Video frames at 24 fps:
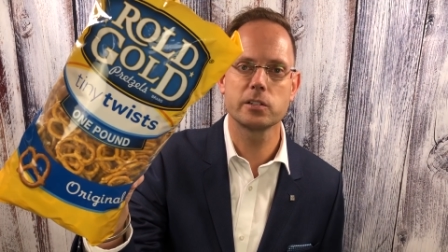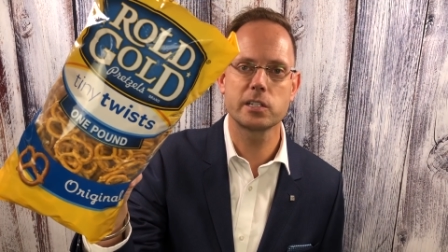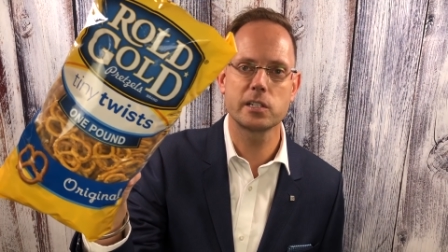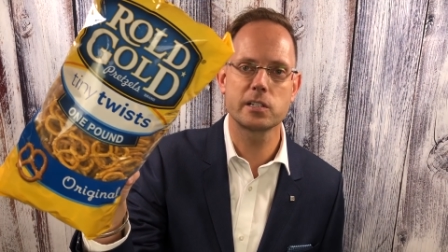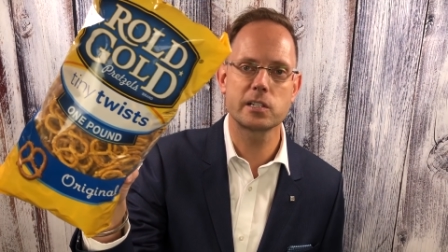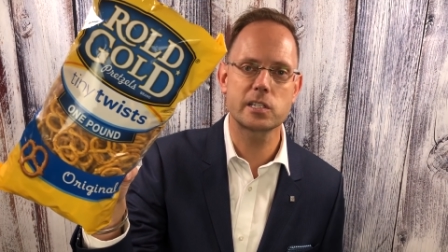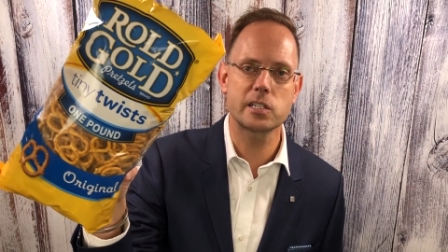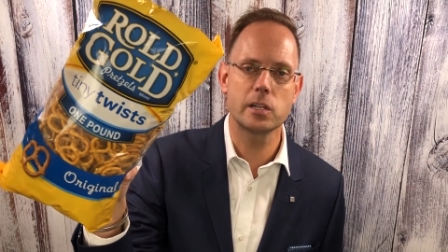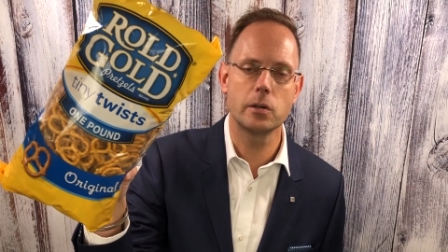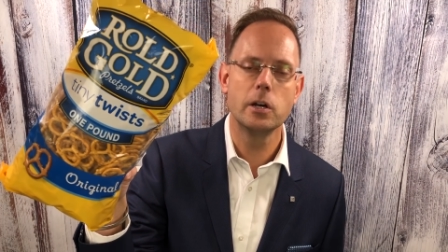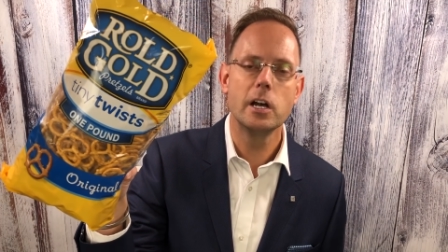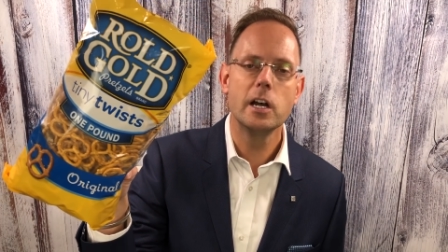And
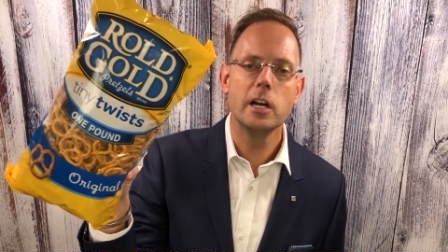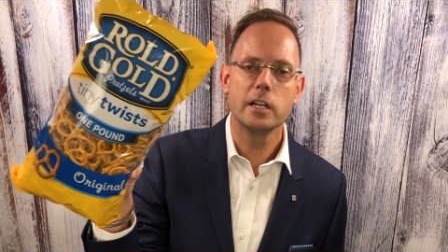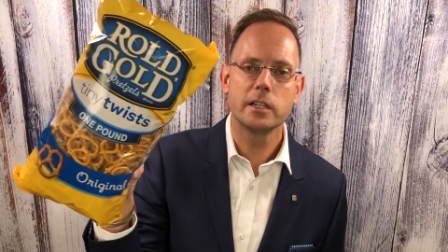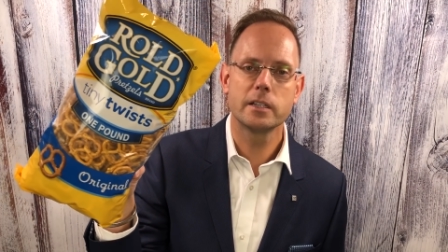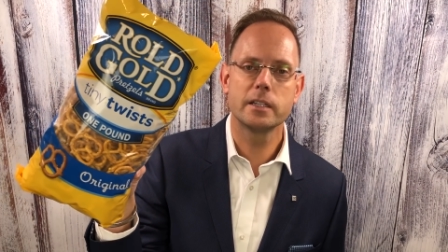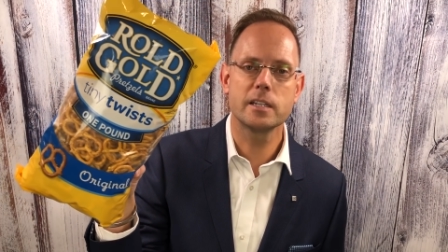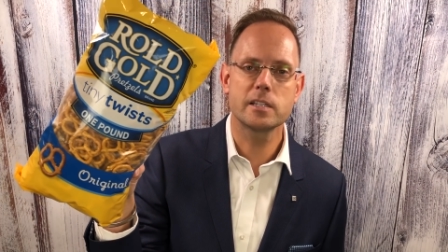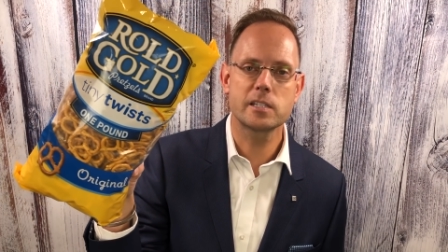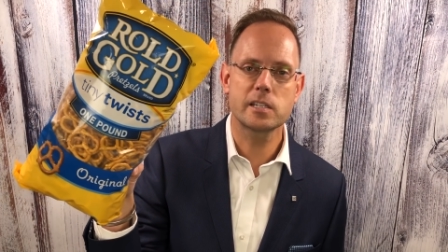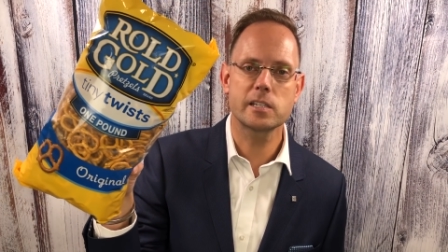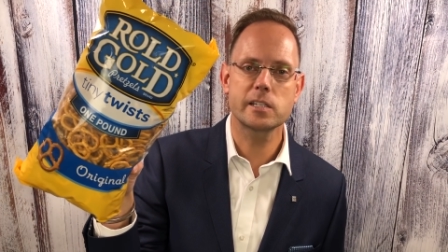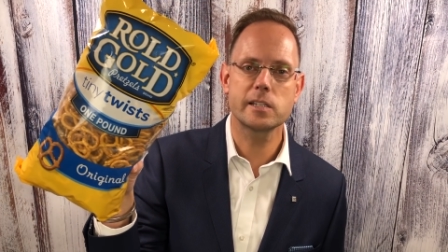so
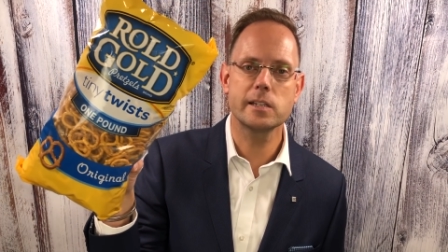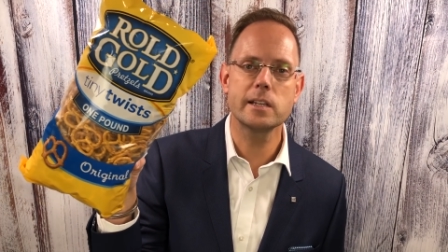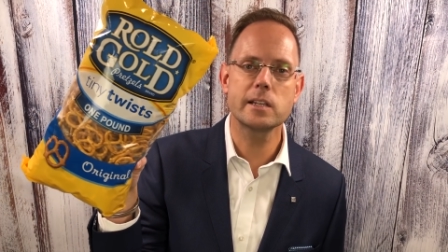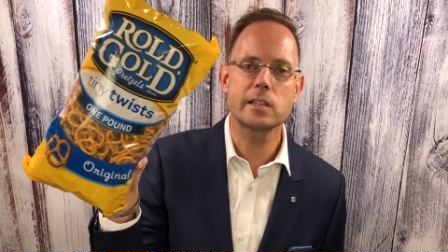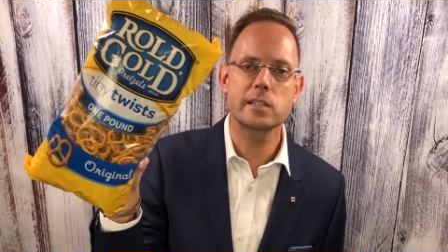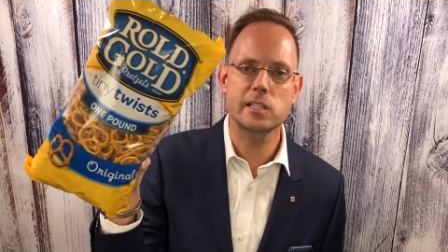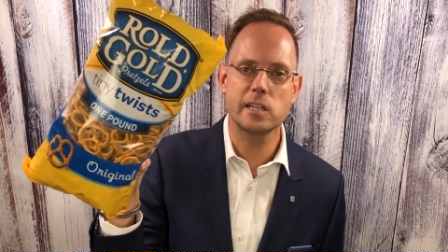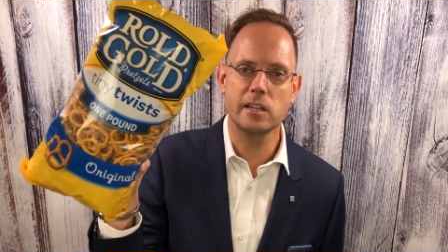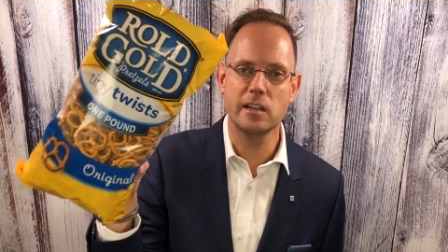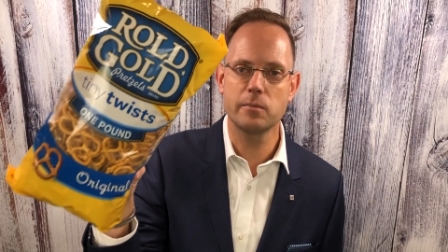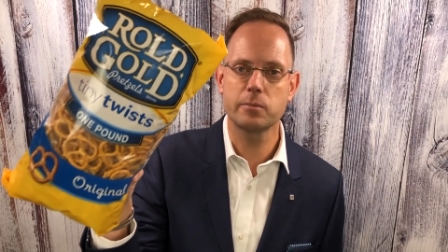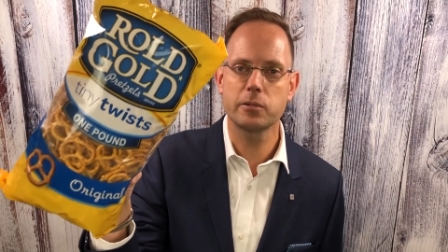this is an
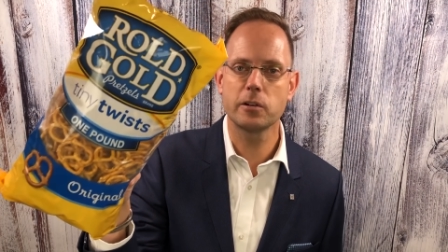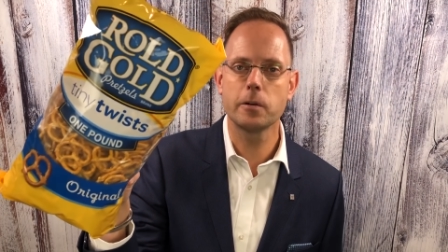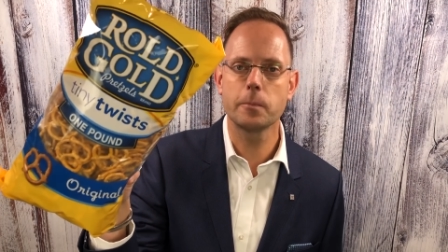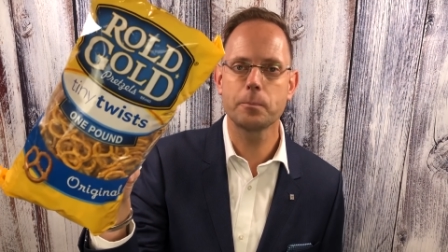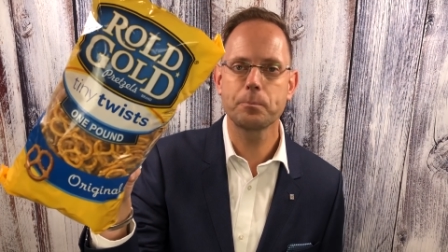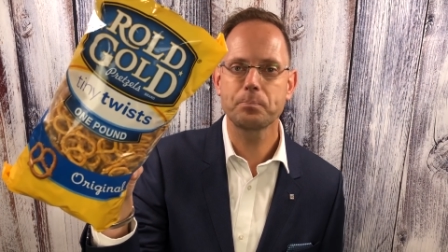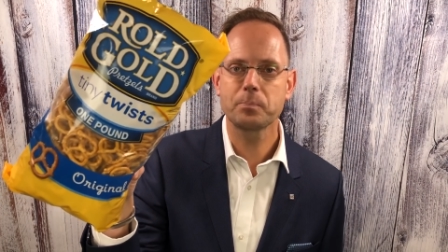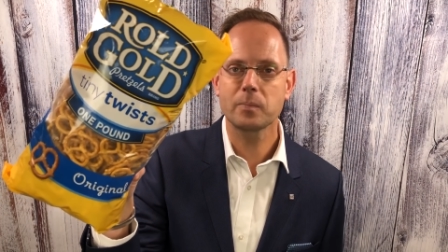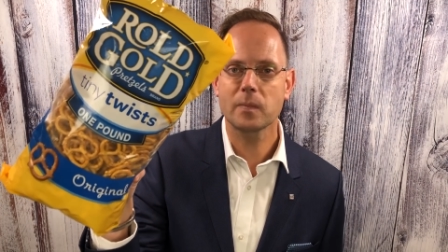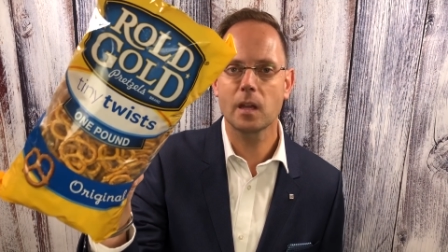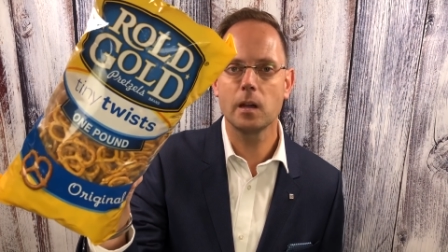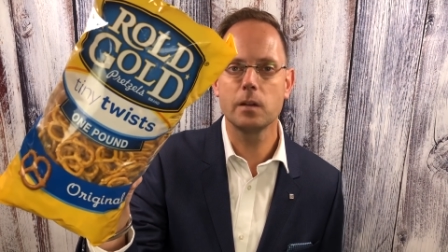example
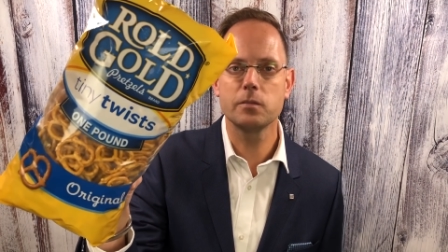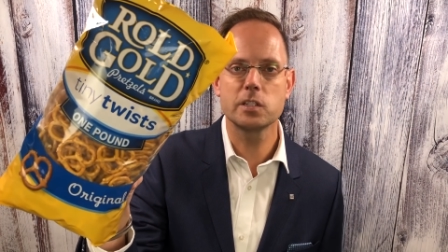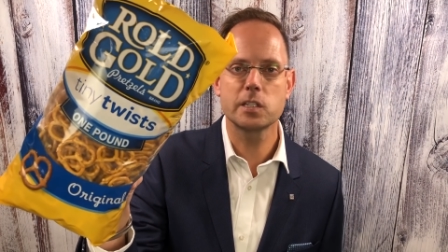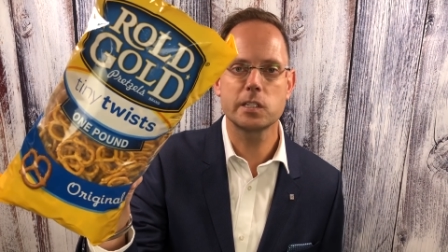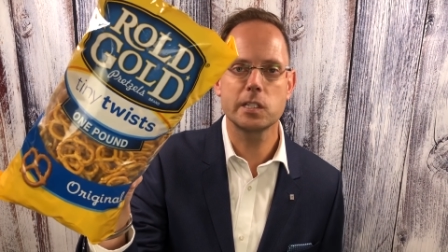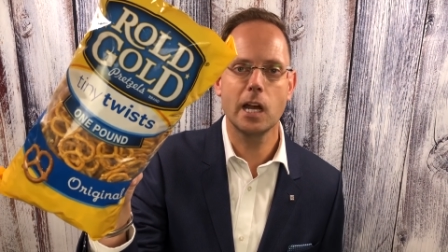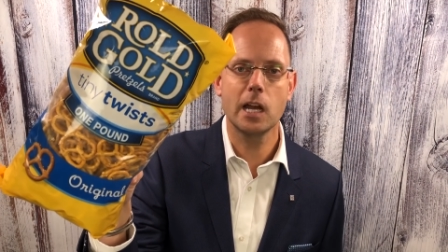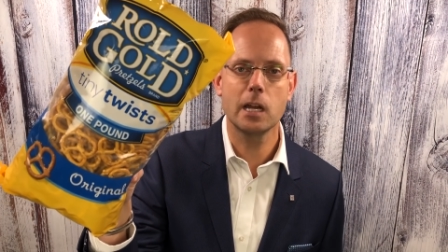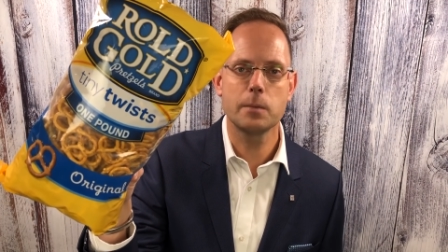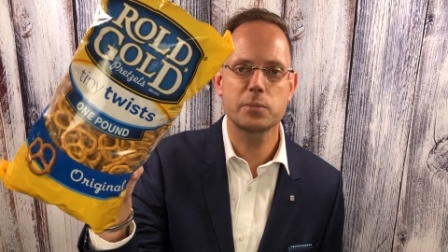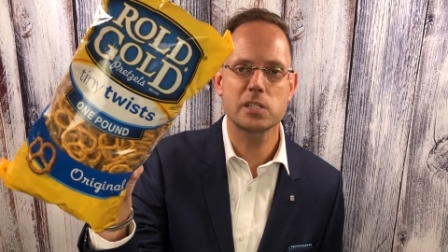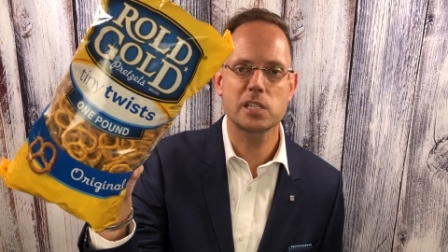of the
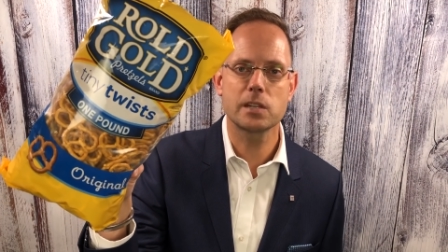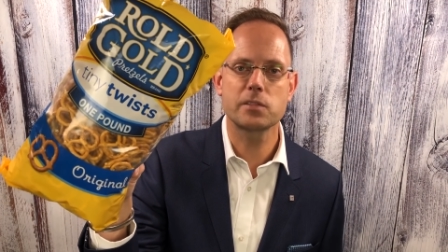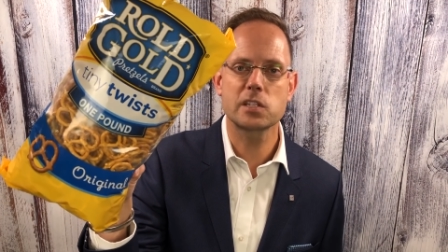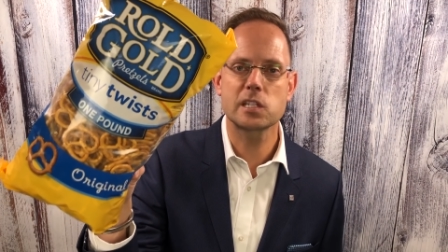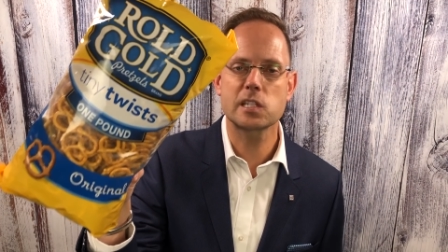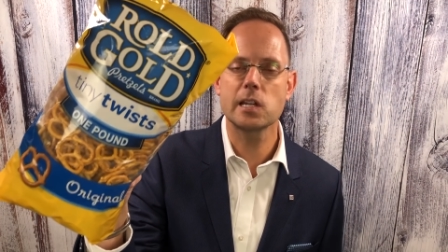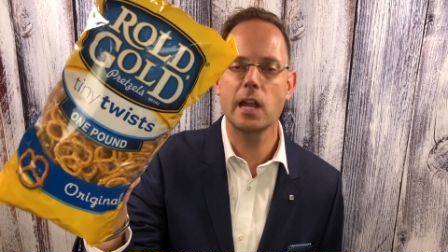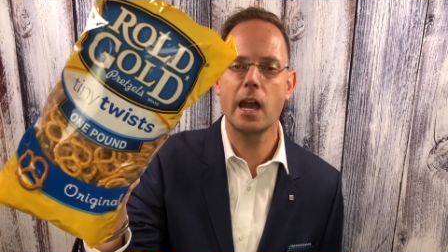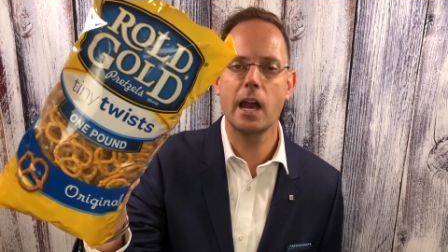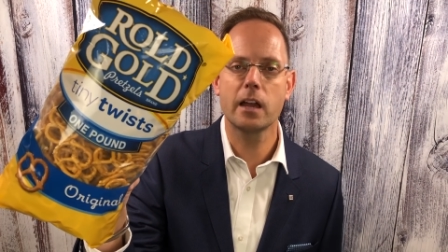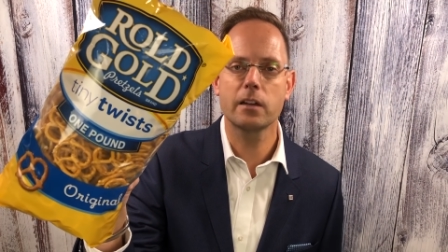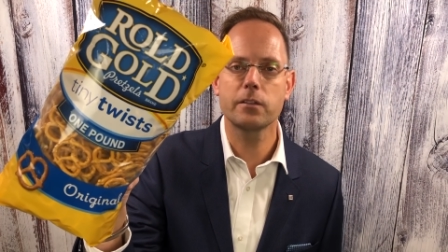types of
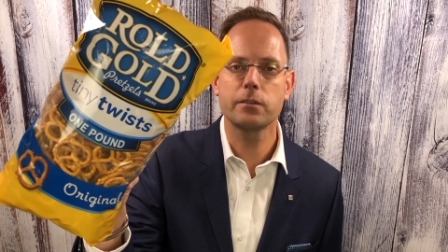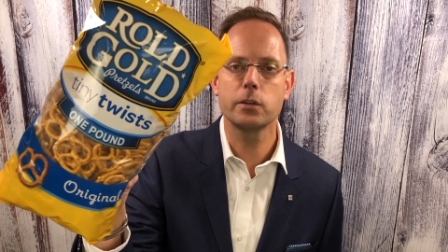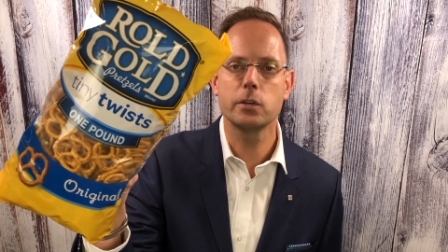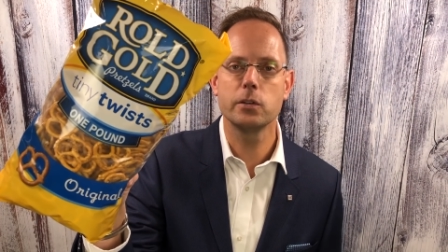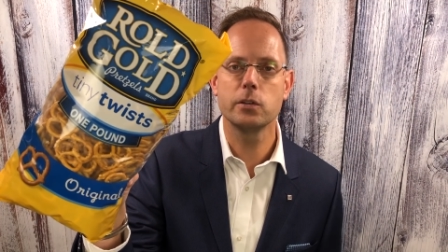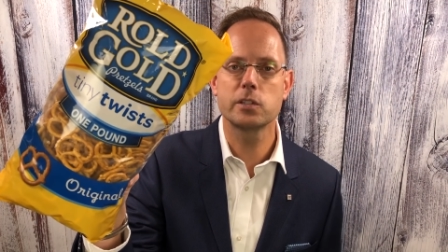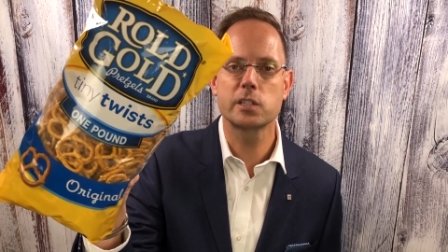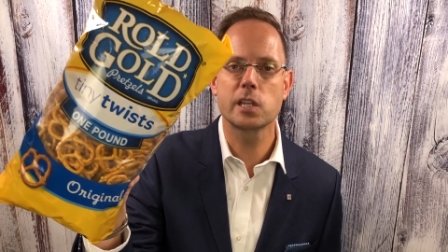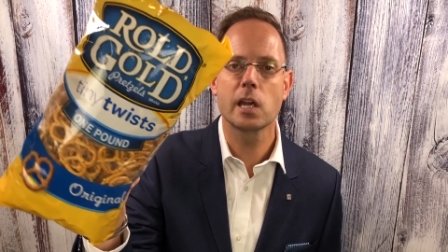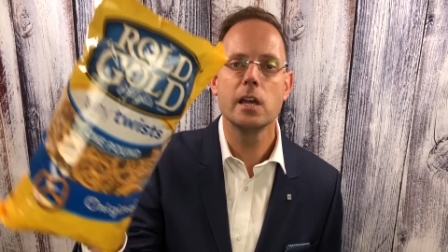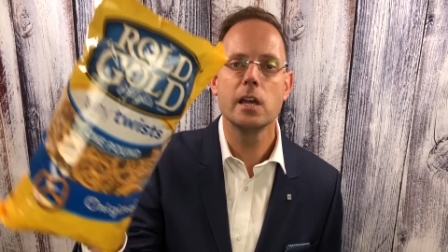snack foods